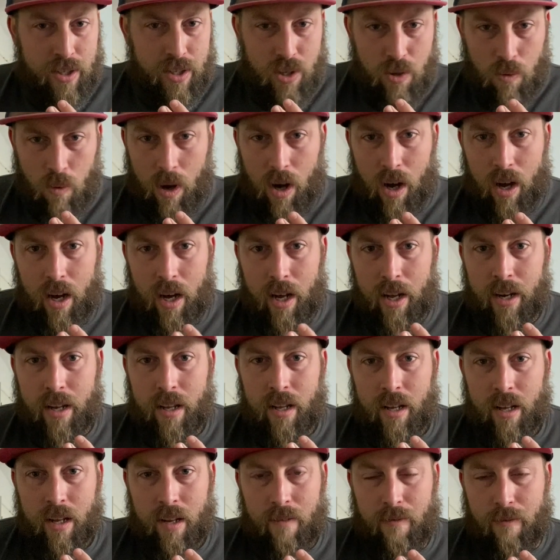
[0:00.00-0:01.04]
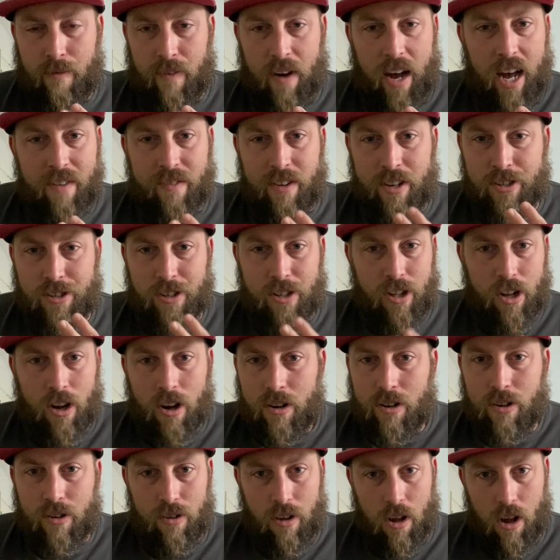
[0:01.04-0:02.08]
Squad 5-inch
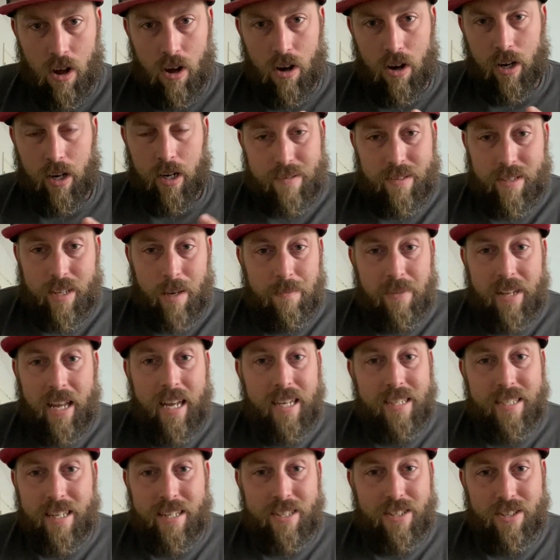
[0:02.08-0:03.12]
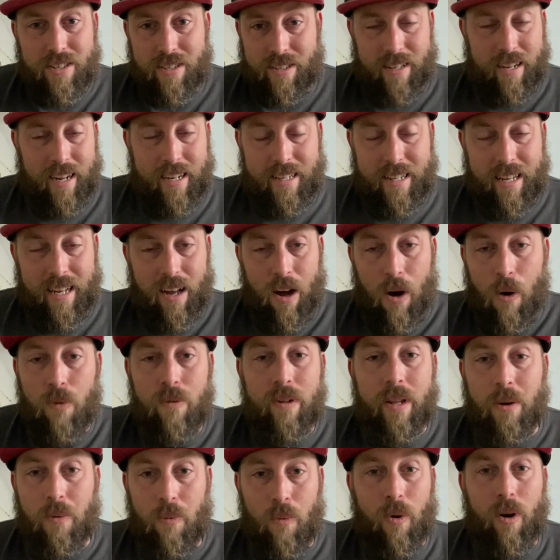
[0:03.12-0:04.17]
lunker log. Some days it's just like that.
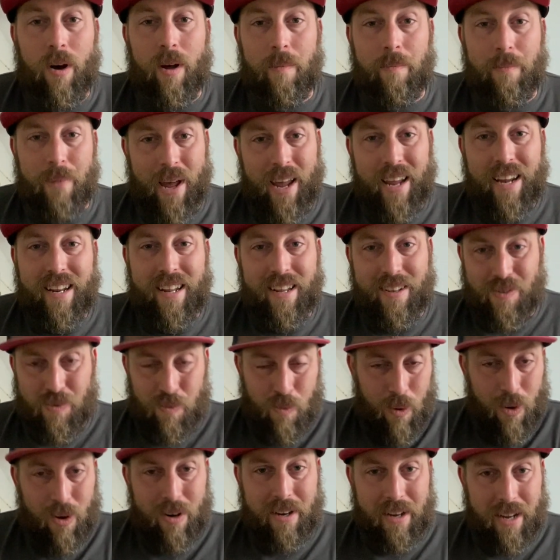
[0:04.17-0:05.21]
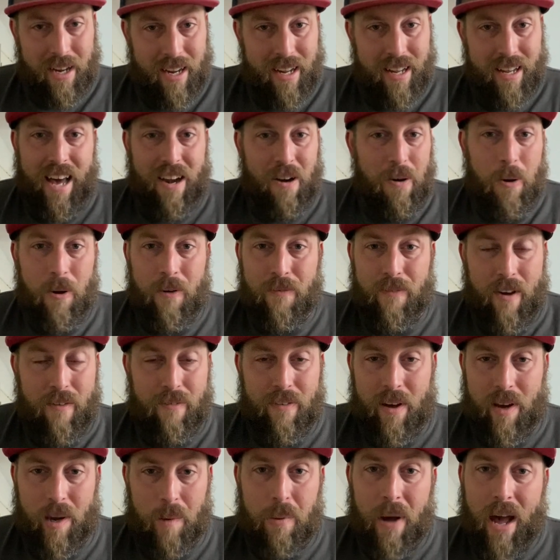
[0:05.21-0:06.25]
Only one bait is working. I don't know if I
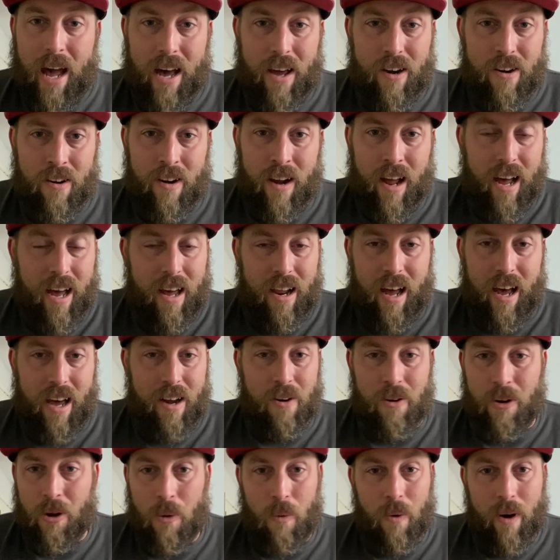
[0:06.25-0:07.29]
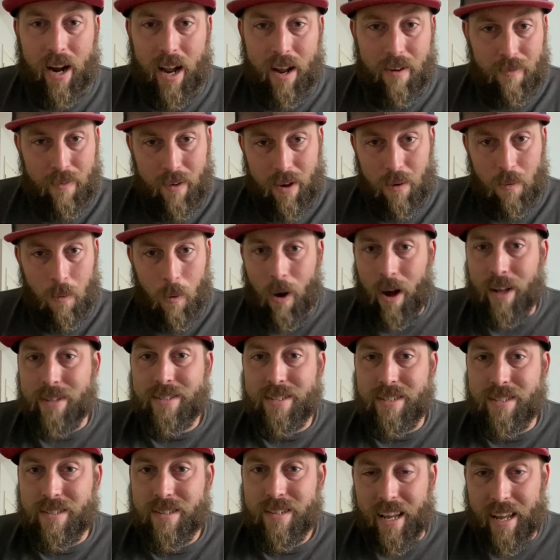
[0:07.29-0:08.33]
found a pattern. I don't know what I found.
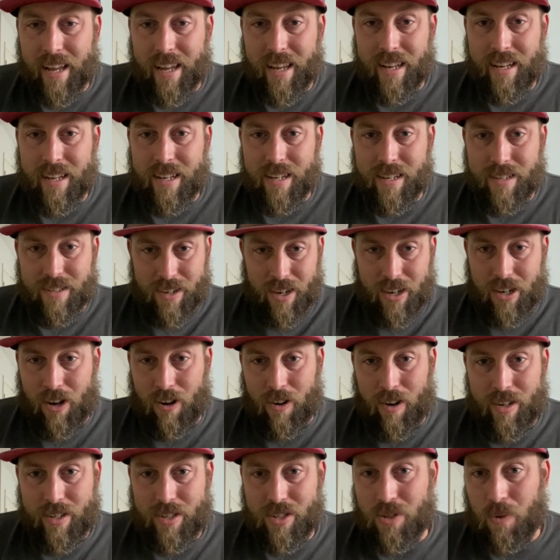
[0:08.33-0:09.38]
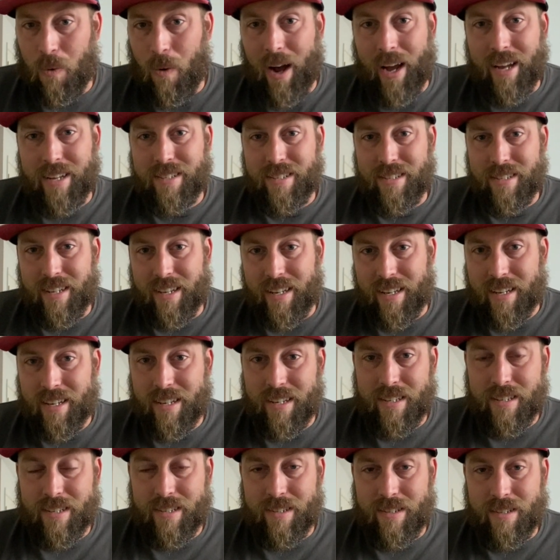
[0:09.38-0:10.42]
Once is an occurrence, twice
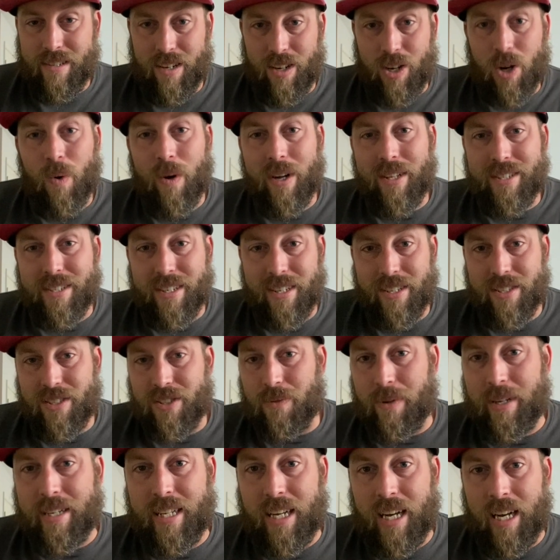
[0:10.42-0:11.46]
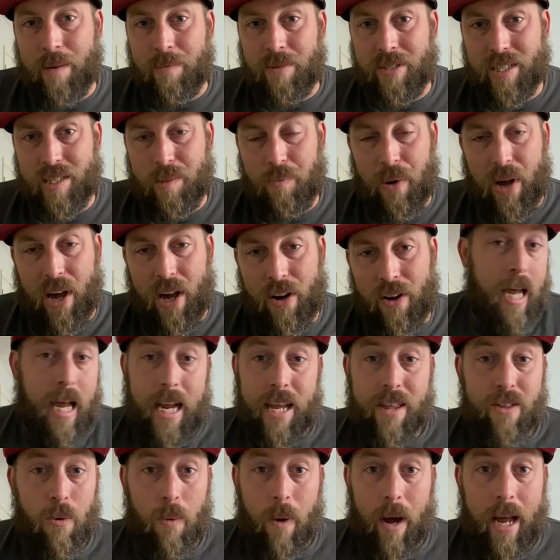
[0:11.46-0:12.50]
is a coincidence, 3 times is a pattern.
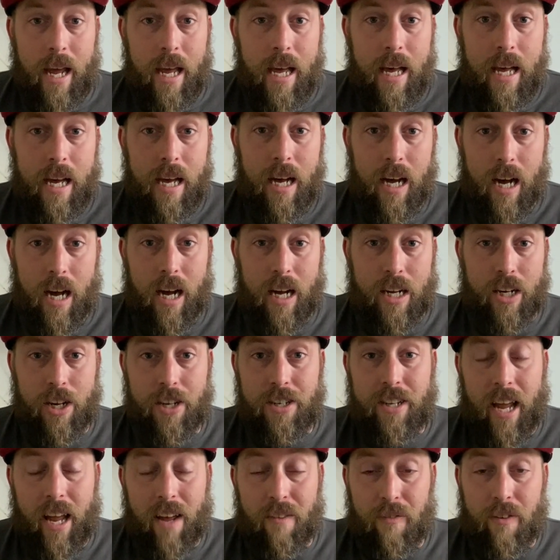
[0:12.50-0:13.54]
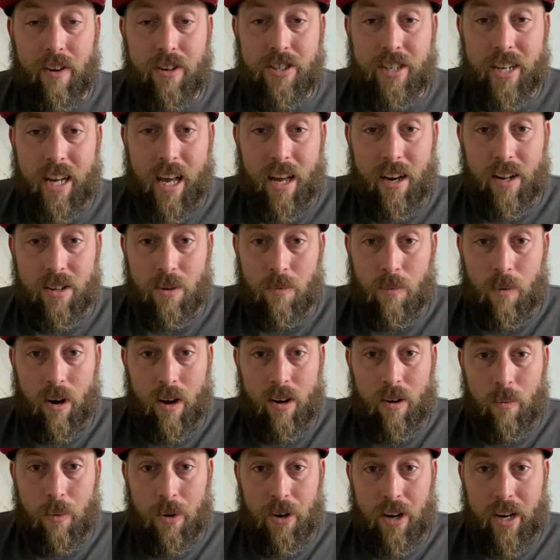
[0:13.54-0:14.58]
Either way, good day of fishing out on the
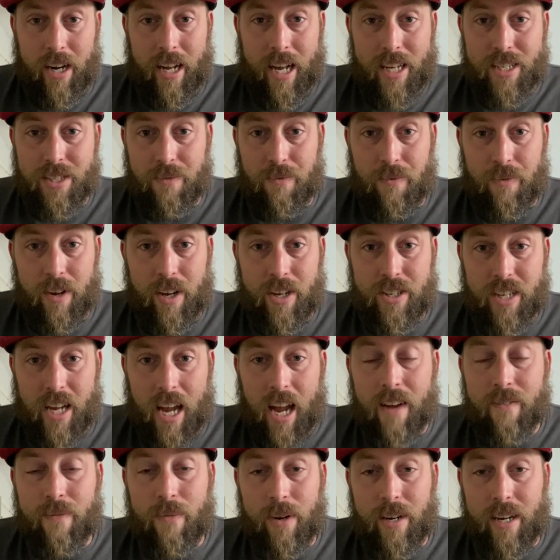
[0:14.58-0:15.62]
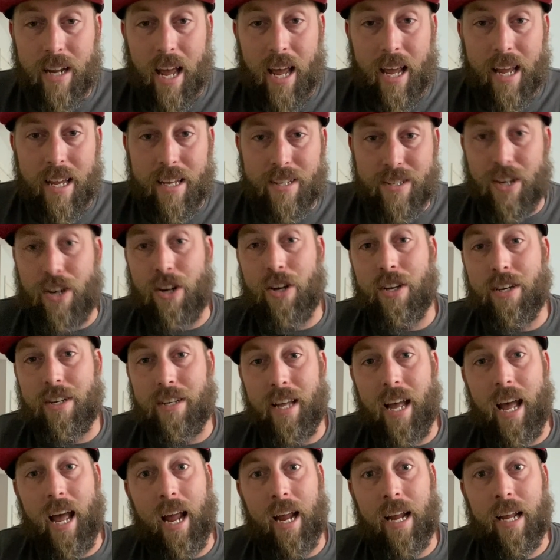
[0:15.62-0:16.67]
water. When you're catching fish, every day is a good
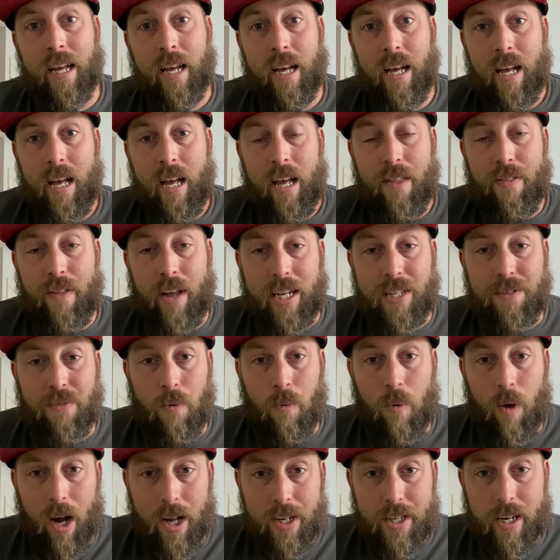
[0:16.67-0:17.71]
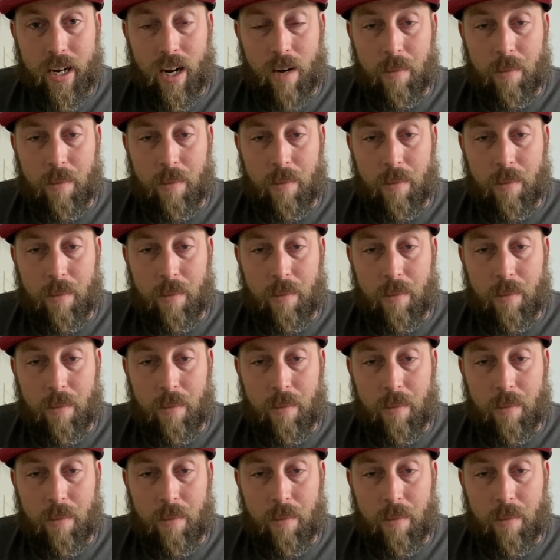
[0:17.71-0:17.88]
day. Thanks for watching.